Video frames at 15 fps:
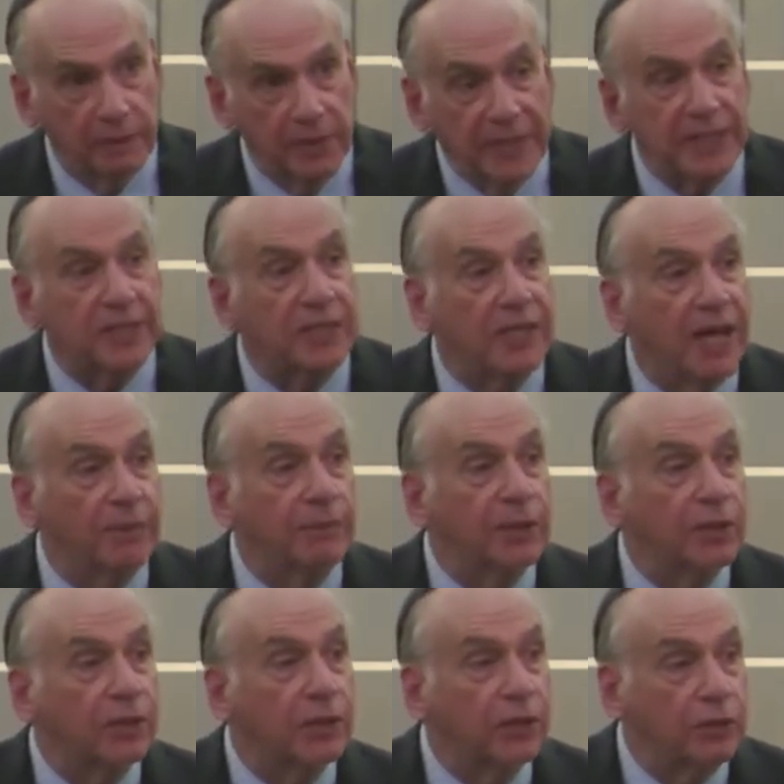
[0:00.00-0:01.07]
the
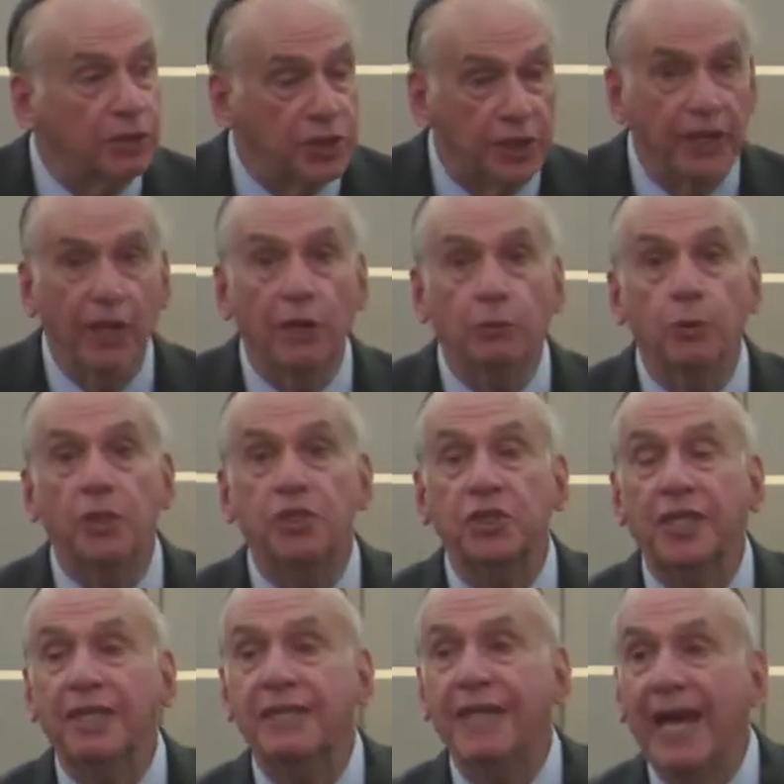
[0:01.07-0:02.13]
Islamic clergy, which
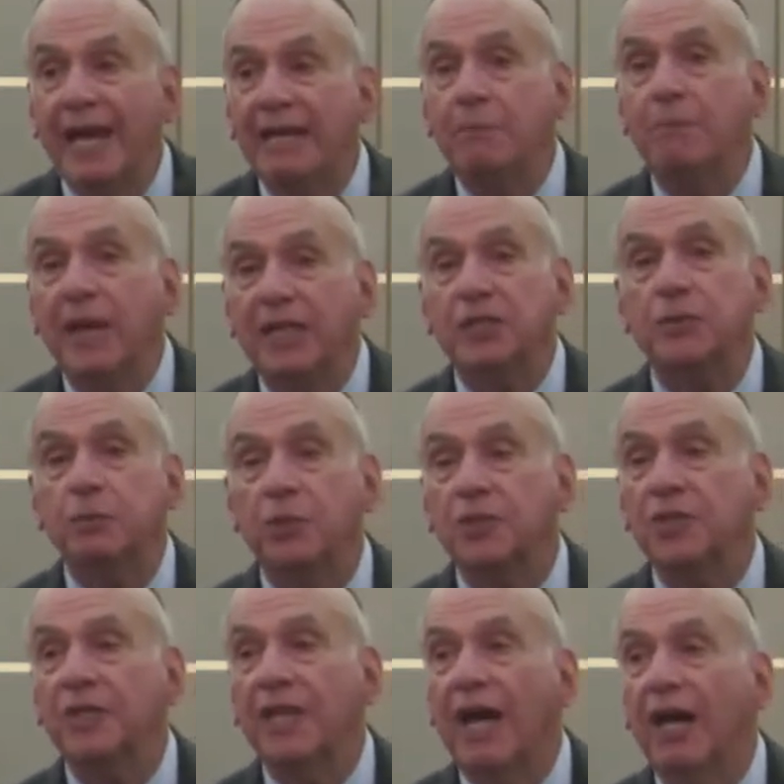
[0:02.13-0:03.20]
today makes
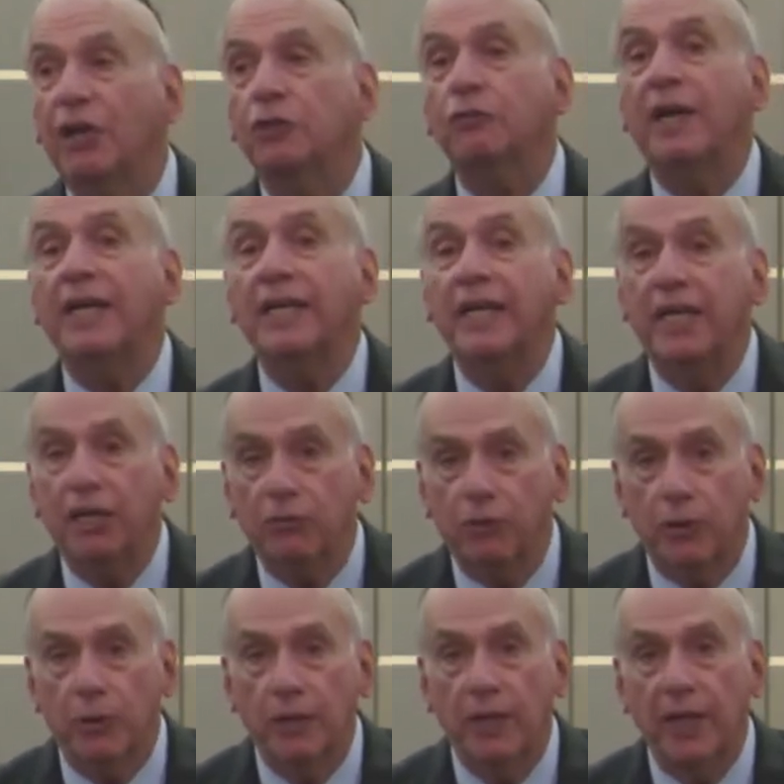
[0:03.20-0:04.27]
Mossadegh a great
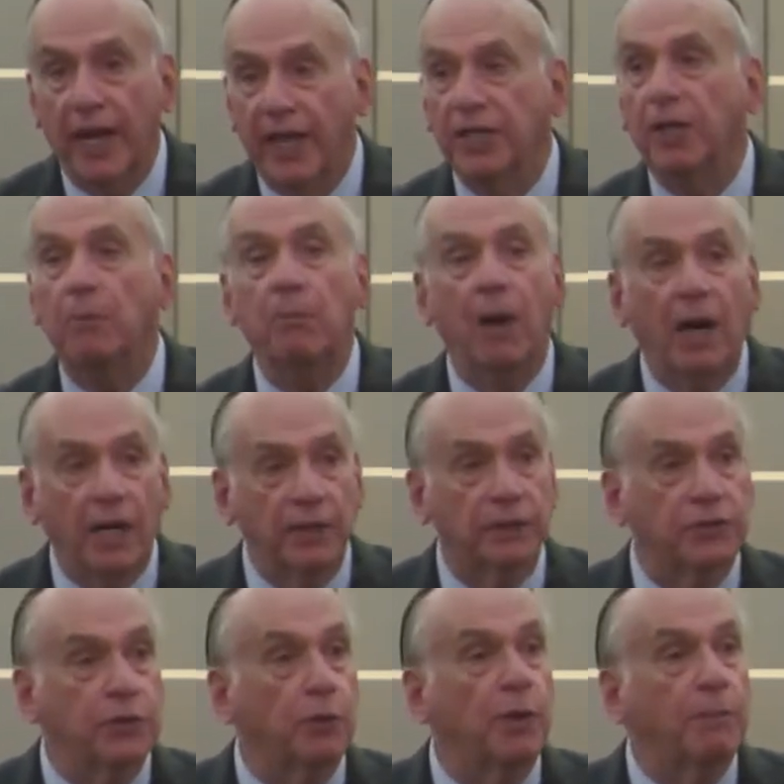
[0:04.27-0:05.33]
hero and a martyr
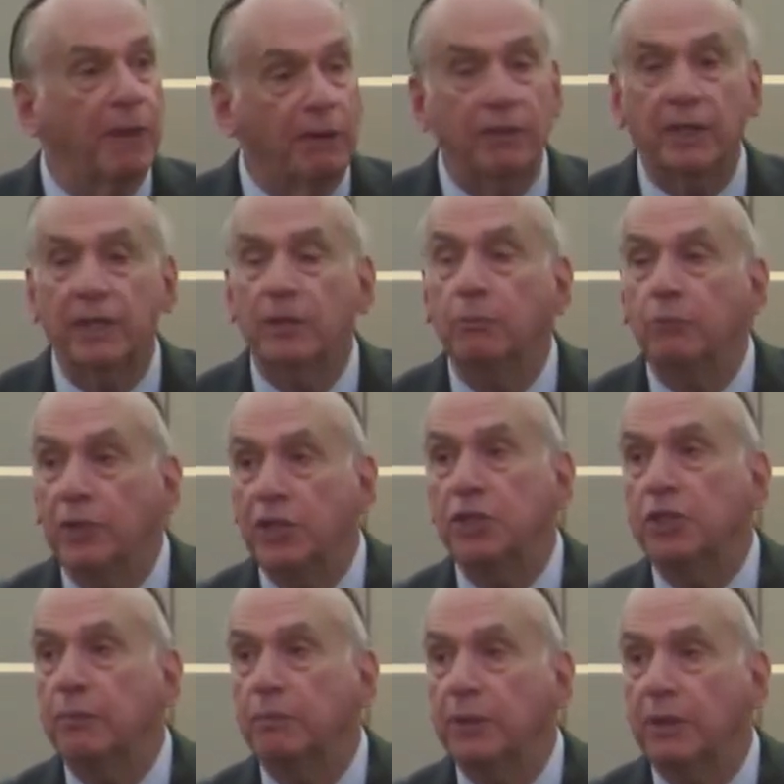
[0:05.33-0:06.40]
to American and
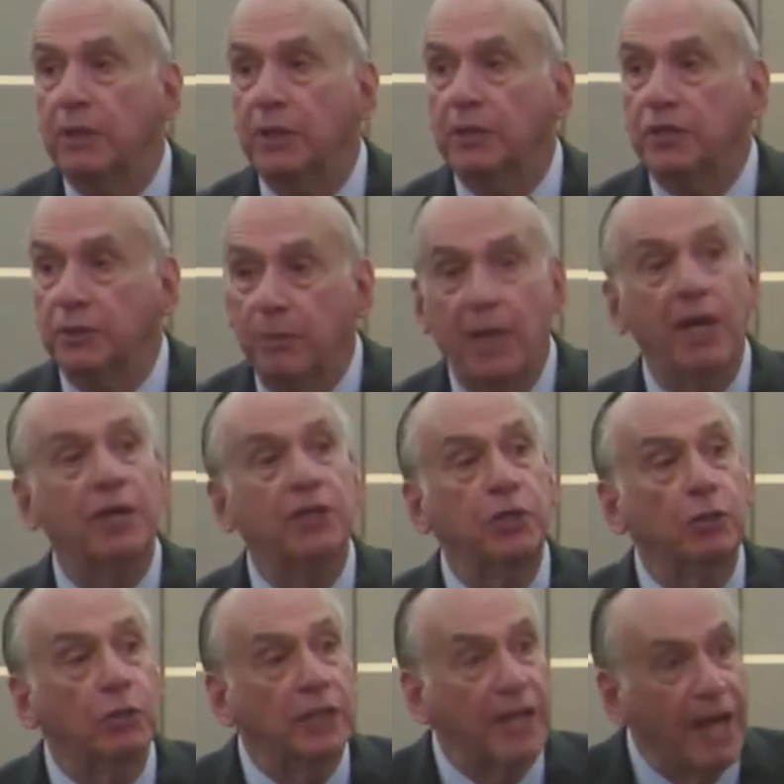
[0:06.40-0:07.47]
British imperialism, the
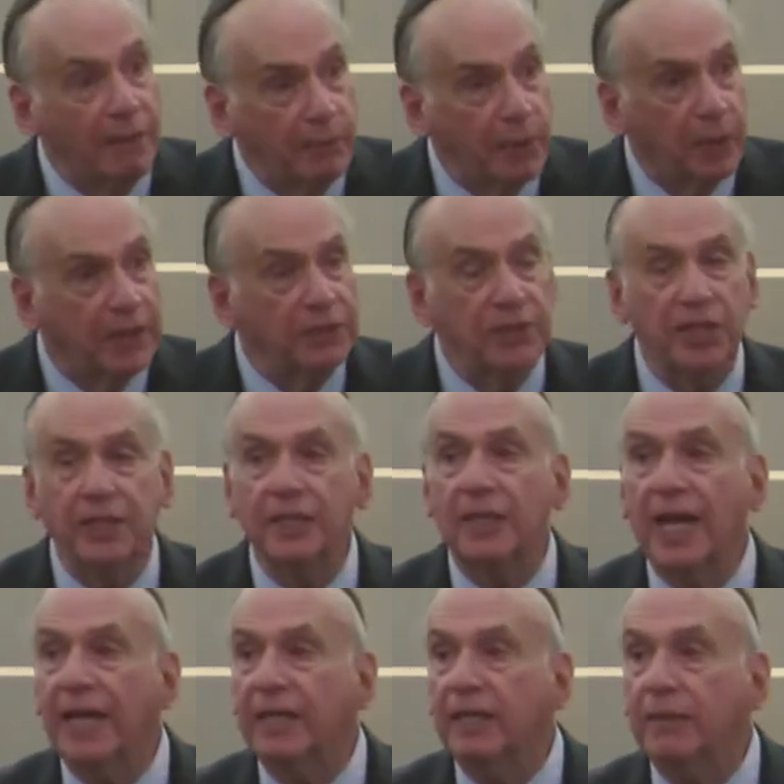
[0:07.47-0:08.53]
ulama didn't
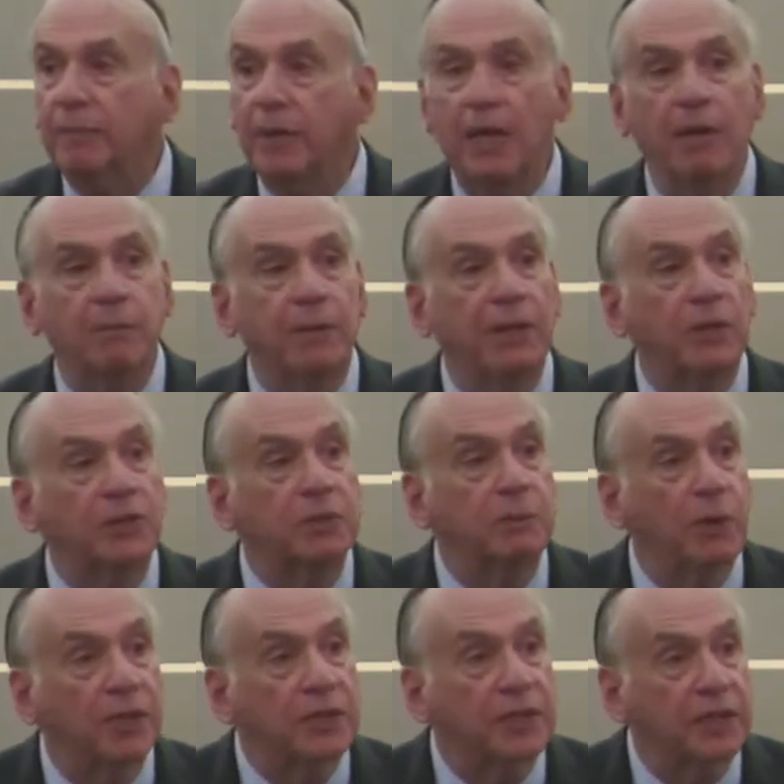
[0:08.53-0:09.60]
like him because
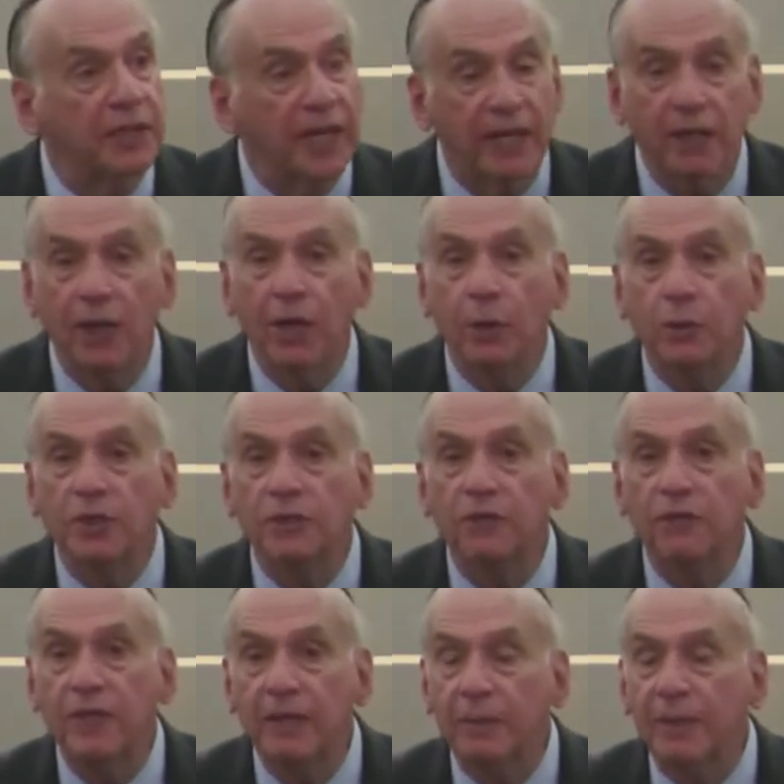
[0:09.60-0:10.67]
Mossadegh was
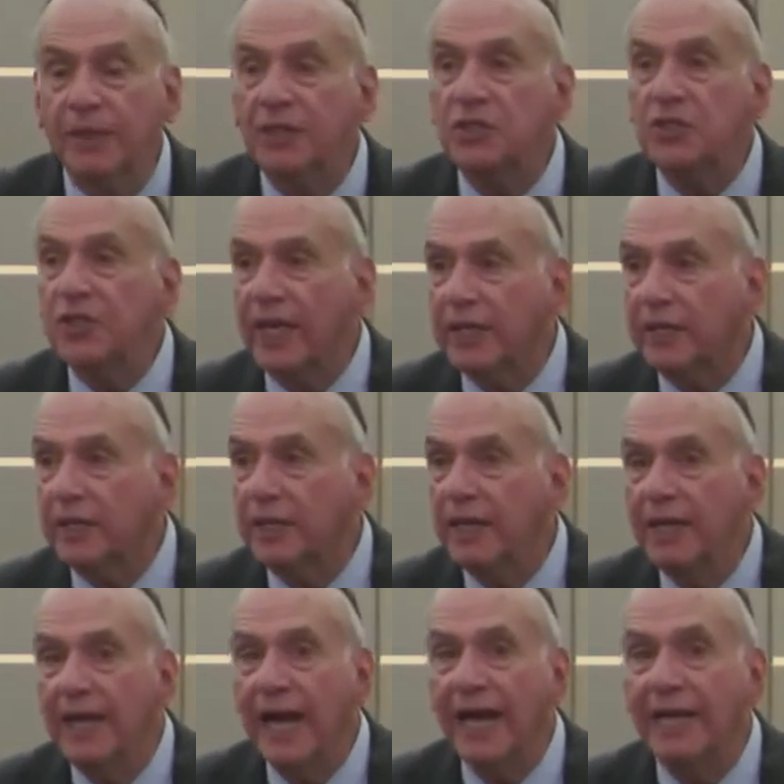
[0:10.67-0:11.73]
vehemently secular
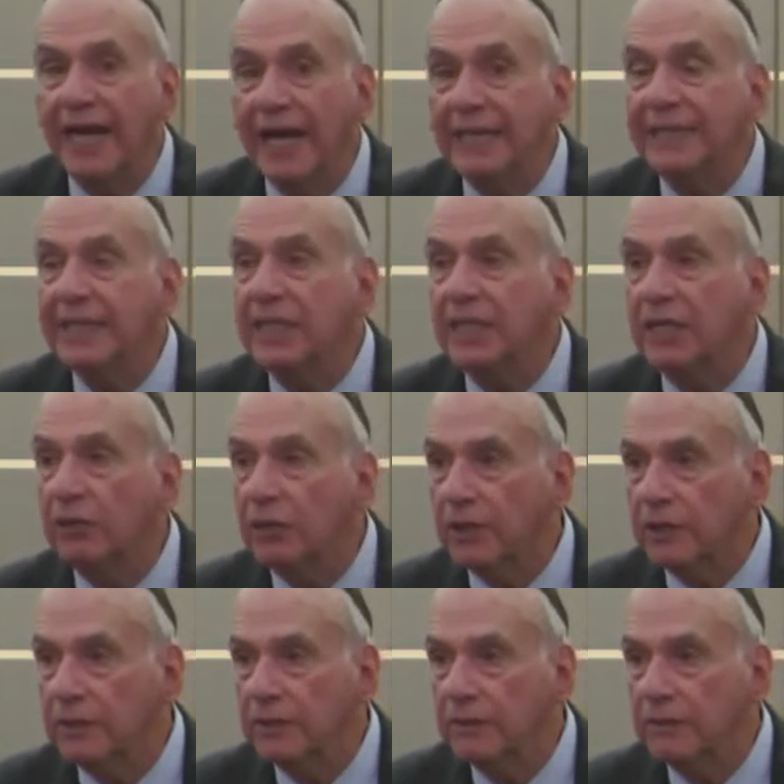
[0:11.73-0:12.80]
and
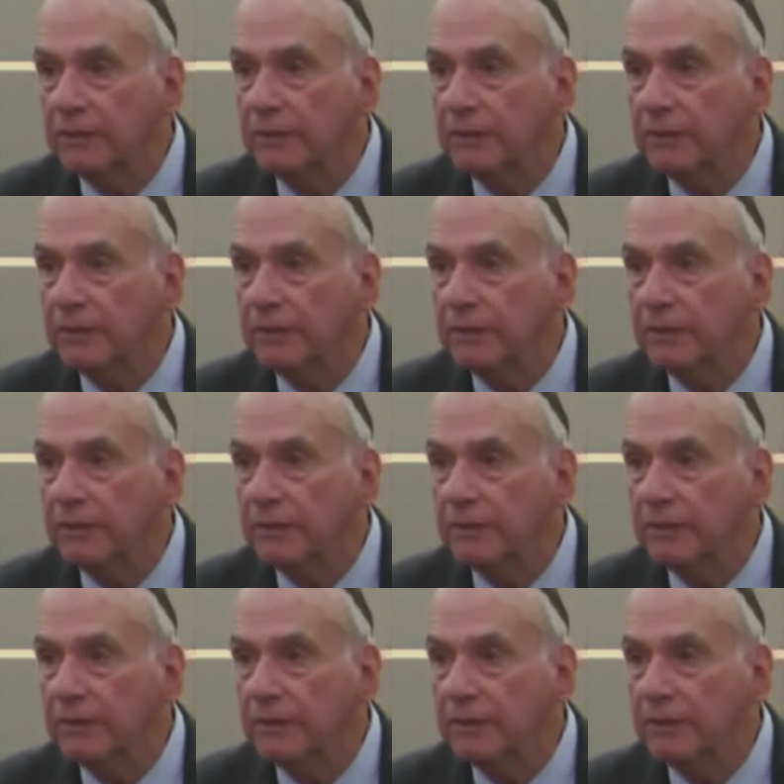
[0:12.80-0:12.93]
anti-clerical.